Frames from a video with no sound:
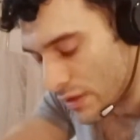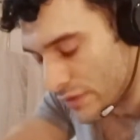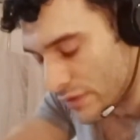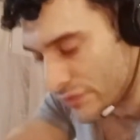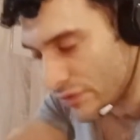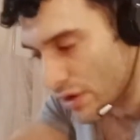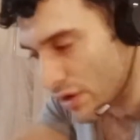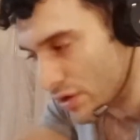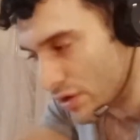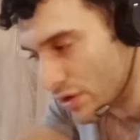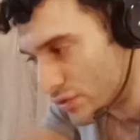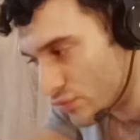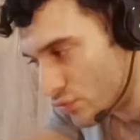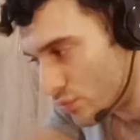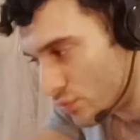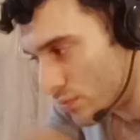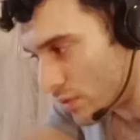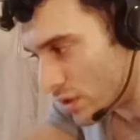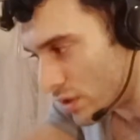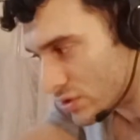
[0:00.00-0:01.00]
is not going to
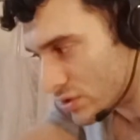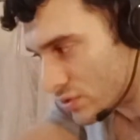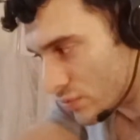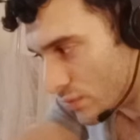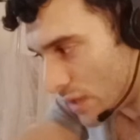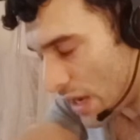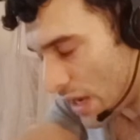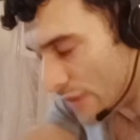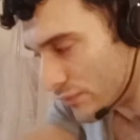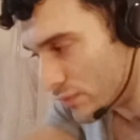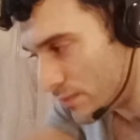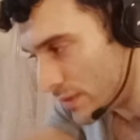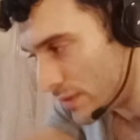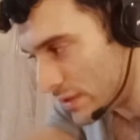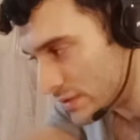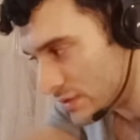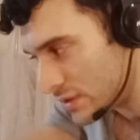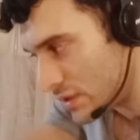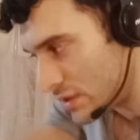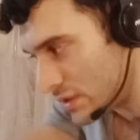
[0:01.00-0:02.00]
do much. So we have to
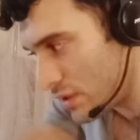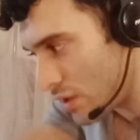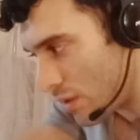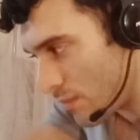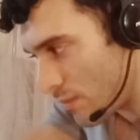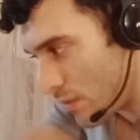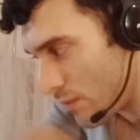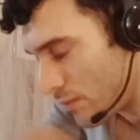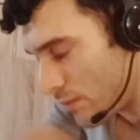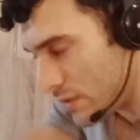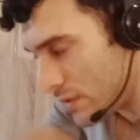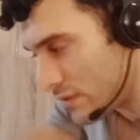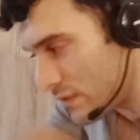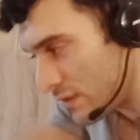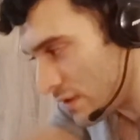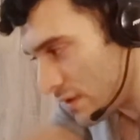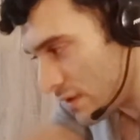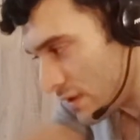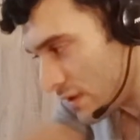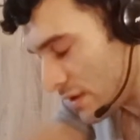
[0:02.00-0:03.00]
basically come up
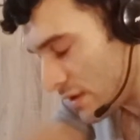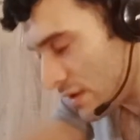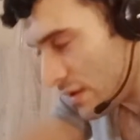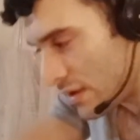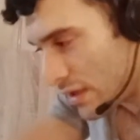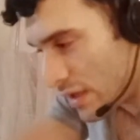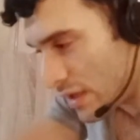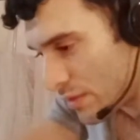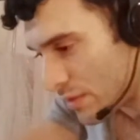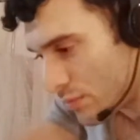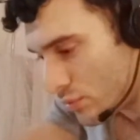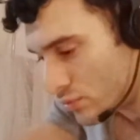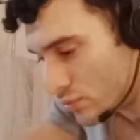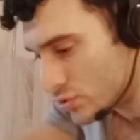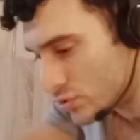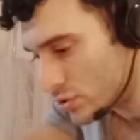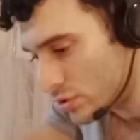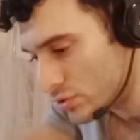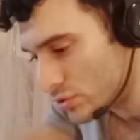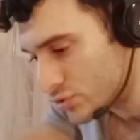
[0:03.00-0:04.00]
with
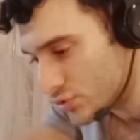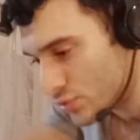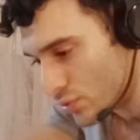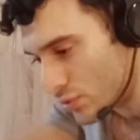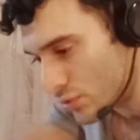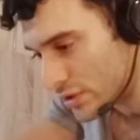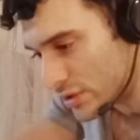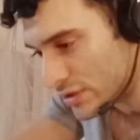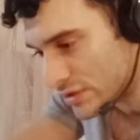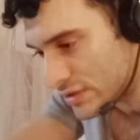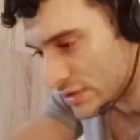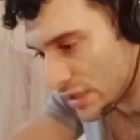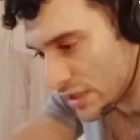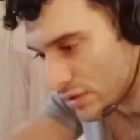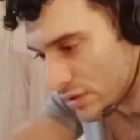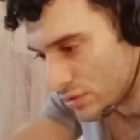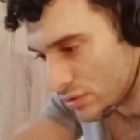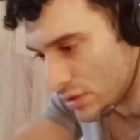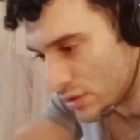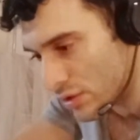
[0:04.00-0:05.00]
emotional stories that
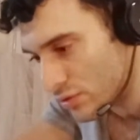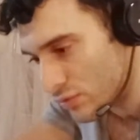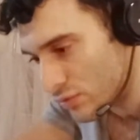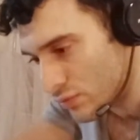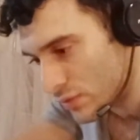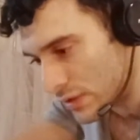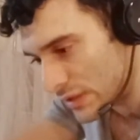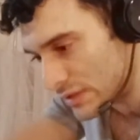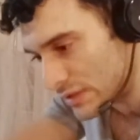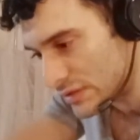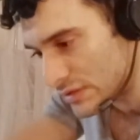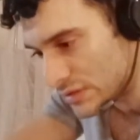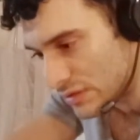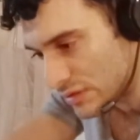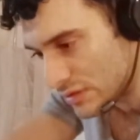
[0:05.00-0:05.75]
could undo this.